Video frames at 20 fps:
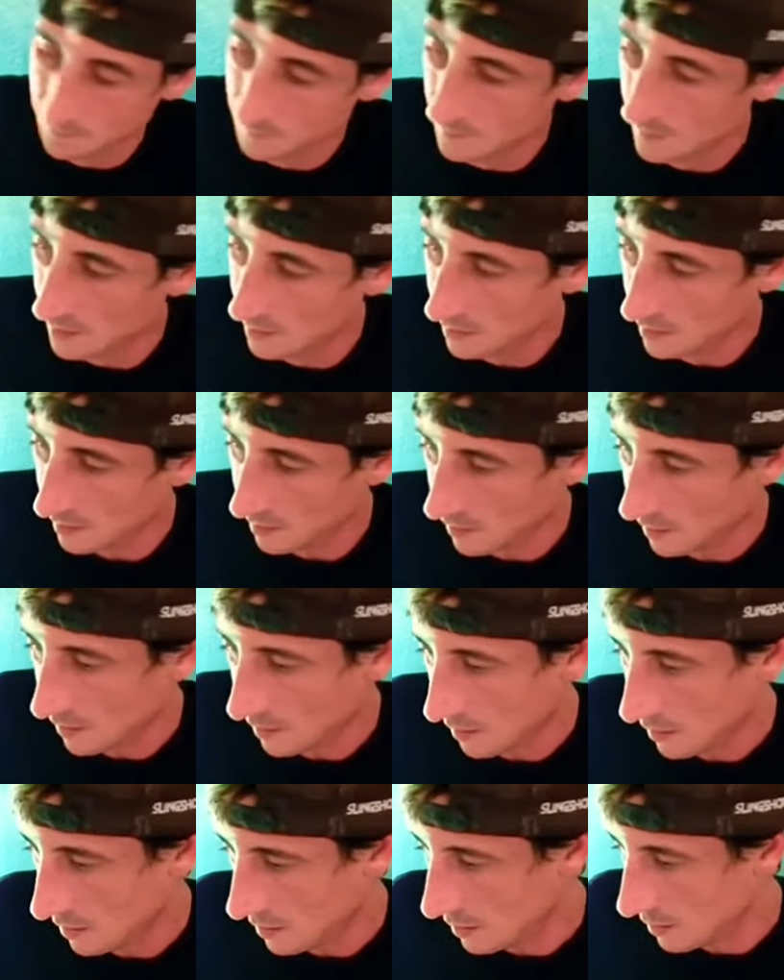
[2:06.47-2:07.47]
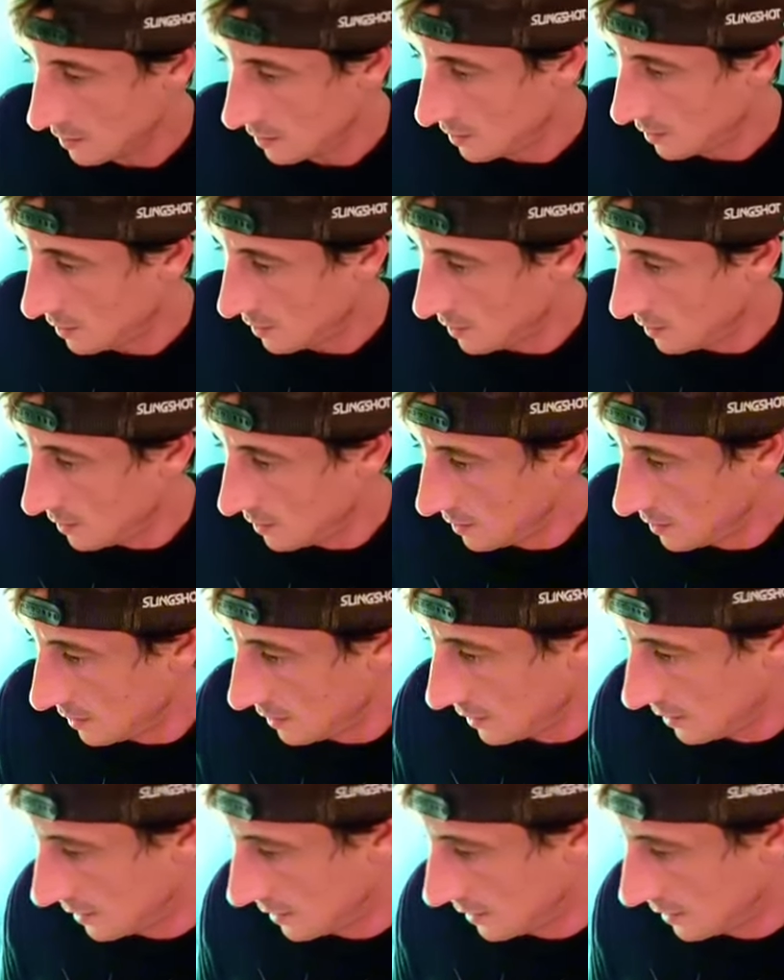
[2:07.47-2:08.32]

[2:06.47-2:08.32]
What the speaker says: (silence)